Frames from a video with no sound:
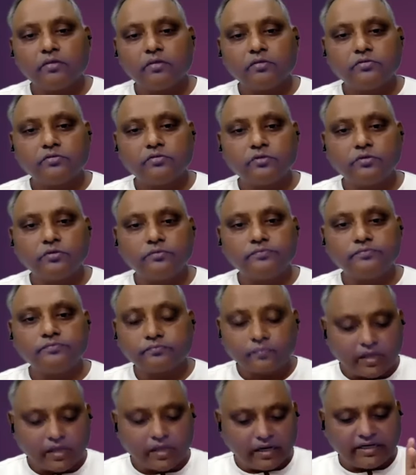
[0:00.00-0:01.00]
So
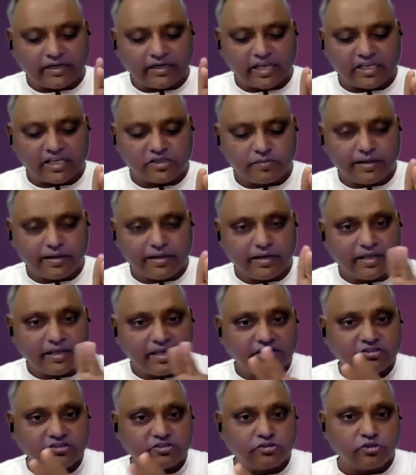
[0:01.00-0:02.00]
attachment
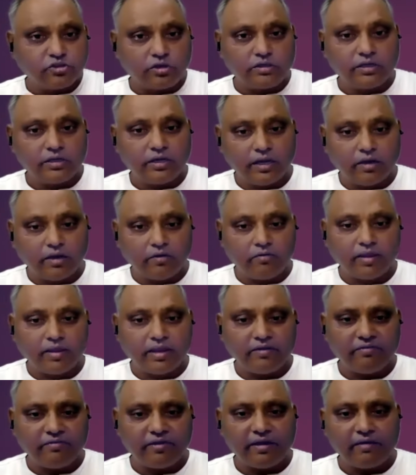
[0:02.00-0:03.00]
is not love,
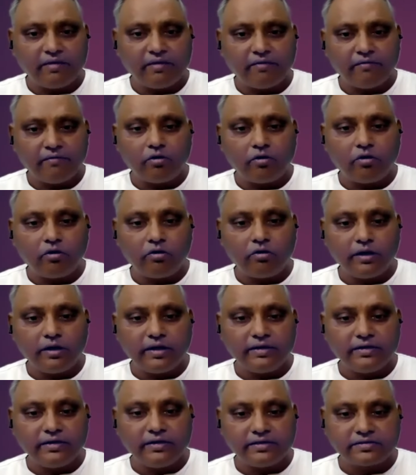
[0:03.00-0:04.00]
and we have already
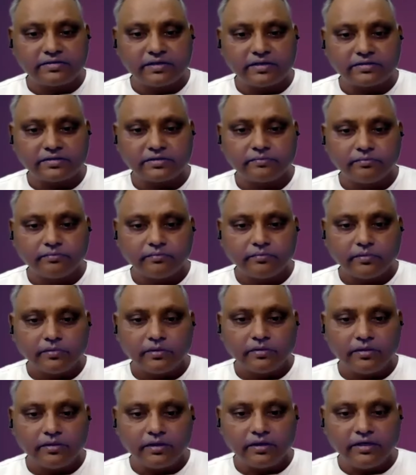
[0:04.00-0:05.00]
discussed
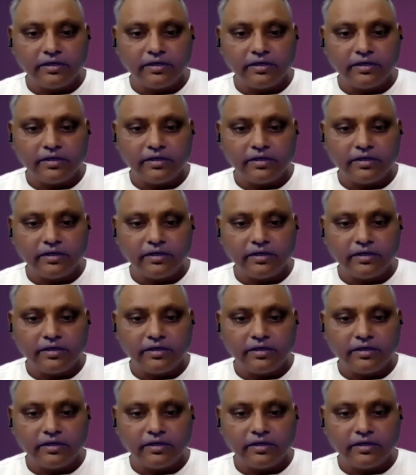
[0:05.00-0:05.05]
the